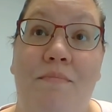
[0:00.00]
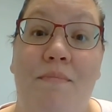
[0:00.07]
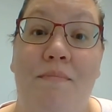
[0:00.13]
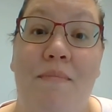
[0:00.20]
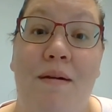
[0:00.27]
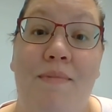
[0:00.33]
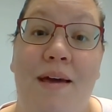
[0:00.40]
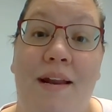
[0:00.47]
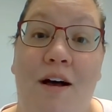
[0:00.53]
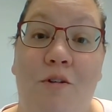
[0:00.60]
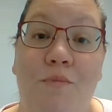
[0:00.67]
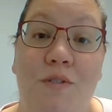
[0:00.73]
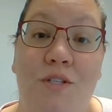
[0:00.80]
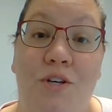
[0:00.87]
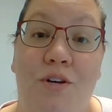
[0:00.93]
maybe it
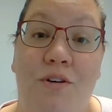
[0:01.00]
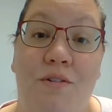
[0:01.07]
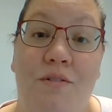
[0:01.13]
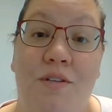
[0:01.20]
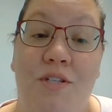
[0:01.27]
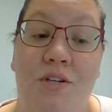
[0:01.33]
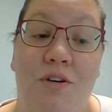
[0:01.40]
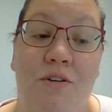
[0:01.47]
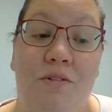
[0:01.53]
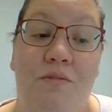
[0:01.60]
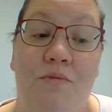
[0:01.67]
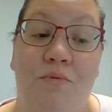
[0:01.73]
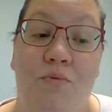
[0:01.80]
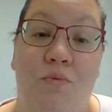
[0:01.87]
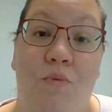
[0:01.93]
helps to
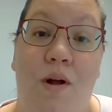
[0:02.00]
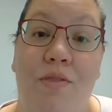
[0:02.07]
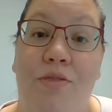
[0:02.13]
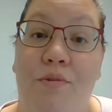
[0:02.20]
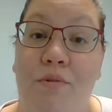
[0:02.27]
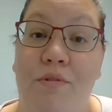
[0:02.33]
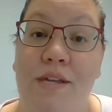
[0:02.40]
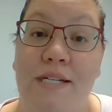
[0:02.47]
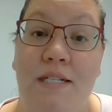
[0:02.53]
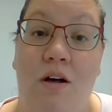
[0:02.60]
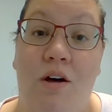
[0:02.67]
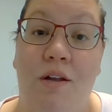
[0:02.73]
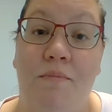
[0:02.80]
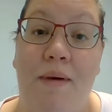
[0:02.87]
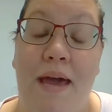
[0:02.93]
run through this
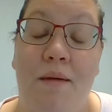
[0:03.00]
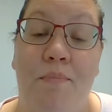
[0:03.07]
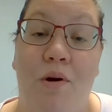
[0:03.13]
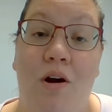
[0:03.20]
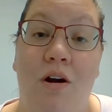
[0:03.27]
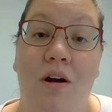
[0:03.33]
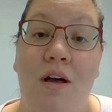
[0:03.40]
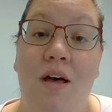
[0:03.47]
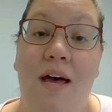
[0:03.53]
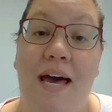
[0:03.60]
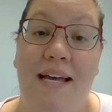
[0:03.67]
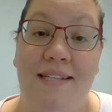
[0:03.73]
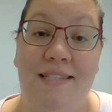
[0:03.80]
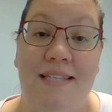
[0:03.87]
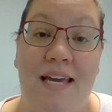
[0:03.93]
on paper
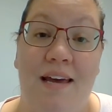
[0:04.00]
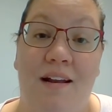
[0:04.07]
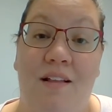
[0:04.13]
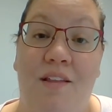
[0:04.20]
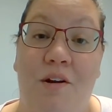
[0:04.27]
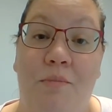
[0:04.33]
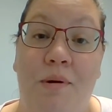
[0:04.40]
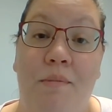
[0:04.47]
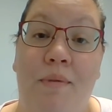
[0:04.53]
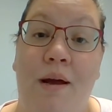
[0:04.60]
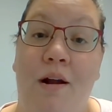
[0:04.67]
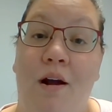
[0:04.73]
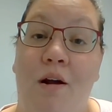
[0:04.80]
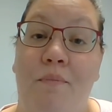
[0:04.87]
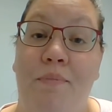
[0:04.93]
and see it a little bit
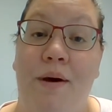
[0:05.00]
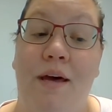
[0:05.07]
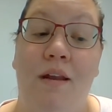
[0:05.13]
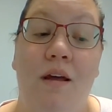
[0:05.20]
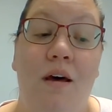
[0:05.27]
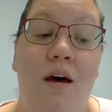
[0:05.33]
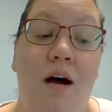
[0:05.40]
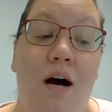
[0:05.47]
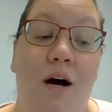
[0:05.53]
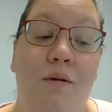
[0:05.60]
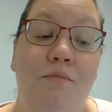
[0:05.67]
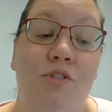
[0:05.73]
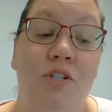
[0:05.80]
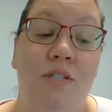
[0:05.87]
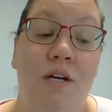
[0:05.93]
better. But
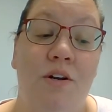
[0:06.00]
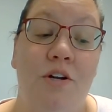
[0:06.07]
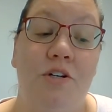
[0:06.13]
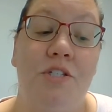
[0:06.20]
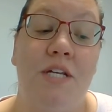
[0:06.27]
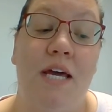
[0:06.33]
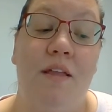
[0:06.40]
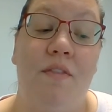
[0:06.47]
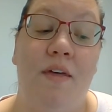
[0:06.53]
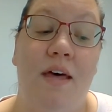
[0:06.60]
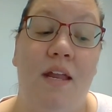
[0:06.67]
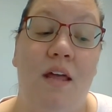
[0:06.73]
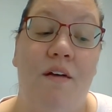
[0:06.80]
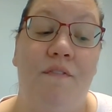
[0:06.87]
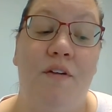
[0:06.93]
just understand
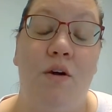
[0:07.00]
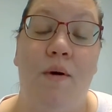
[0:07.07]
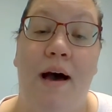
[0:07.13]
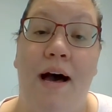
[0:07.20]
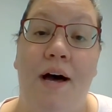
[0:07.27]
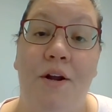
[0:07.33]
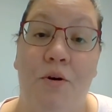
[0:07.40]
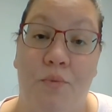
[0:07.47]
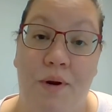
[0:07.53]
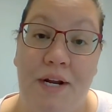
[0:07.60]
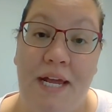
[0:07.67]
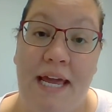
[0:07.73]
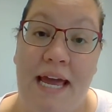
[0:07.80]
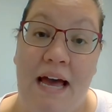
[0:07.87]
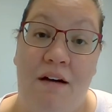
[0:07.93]
that if you had a
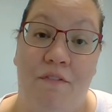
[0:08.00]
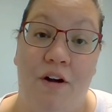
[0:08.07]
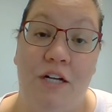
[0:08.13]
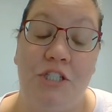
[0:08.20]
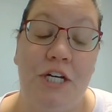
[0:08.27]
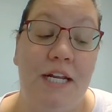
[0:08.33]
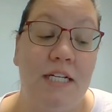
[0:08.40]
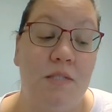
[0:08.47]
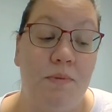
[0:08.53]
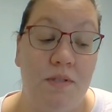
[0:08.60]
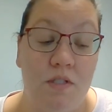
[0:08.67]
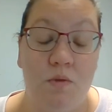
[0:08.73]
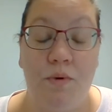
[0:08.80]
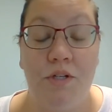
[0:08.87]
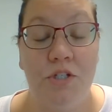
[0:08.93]
running average and it's been
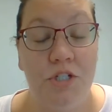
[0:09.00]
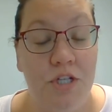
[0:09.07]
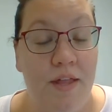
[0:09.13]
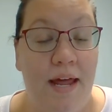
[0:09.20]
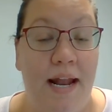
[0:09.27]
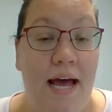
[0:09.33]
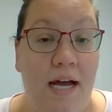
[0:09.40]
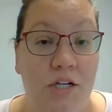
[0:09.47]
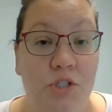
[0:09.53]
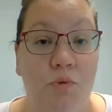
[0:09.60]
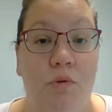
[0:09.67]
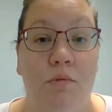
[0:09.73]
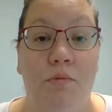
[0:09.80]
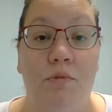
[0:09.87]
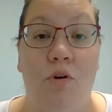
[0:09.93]
switched to that
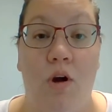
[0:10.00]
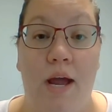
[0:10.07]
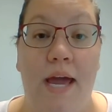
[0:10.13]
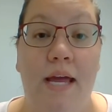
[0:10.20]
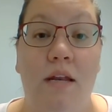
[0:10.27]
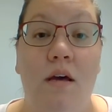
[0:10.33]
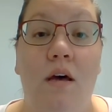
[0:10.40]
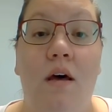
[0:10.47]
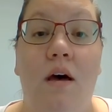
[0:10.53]
actual grade,